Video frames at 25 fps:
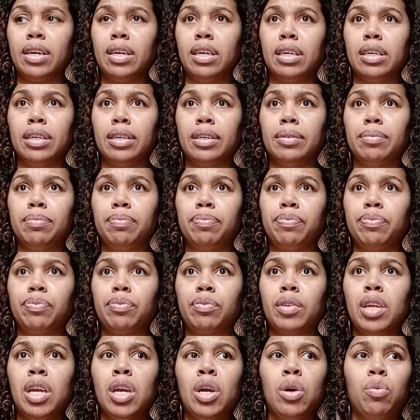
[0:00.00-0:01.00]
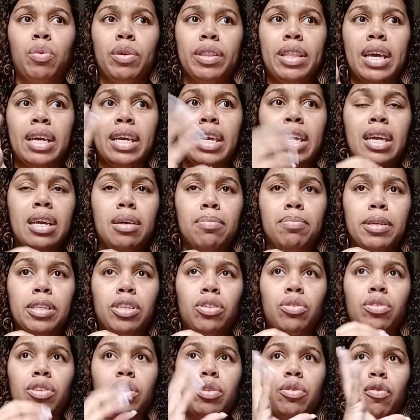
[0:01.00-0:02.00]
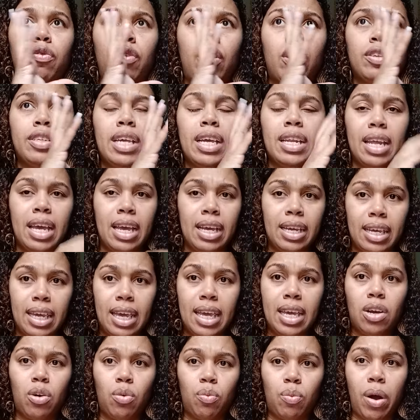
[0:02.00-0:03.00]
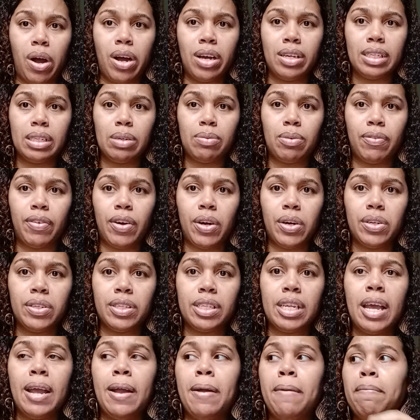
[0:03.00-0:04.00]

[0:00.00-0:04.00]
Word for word: um, with that King of Pentacles in reverse and that King of Wands in reverse.